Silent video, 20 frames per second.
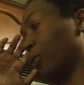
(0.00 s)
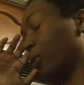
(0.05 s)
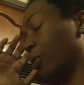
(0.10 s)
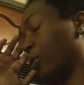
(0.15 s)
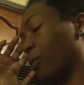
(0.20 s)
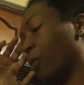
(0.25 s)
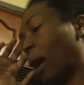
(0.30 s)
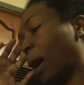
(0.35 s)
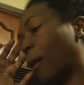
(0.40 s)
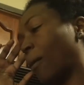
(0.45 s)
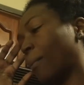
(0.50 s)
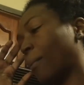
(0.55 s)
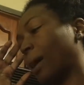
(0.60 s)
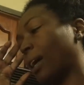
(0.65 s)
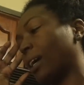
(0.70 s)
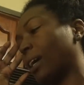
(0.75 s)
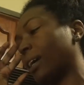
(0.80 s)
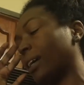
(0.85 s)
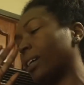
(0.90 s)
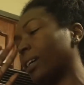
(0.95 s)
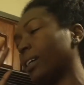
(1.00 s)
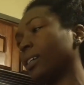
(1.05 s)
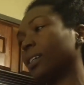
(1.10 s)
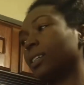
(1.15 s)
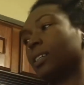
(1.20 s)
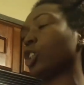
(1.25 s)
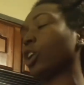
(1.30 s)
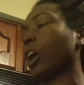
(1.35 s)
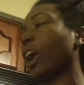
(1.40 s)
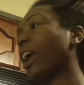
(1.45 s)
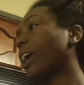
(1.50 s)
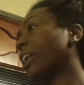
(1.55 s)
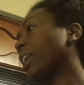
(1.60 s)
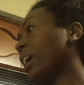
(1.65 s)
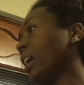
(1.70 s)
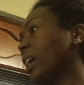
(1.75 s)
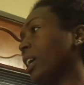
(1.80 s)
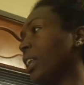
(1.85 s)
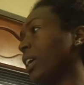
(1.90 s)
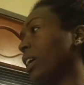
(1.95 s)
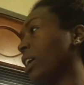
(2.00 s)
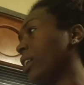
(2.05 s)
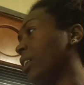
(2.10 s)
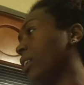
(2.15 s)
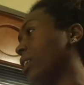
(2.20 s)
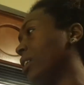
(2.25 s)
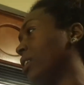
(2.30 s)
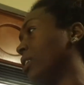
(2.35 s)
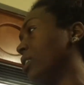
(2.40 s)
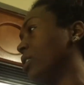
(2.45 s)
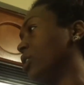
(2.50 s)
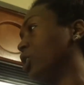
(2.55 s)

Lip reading: throughout my training and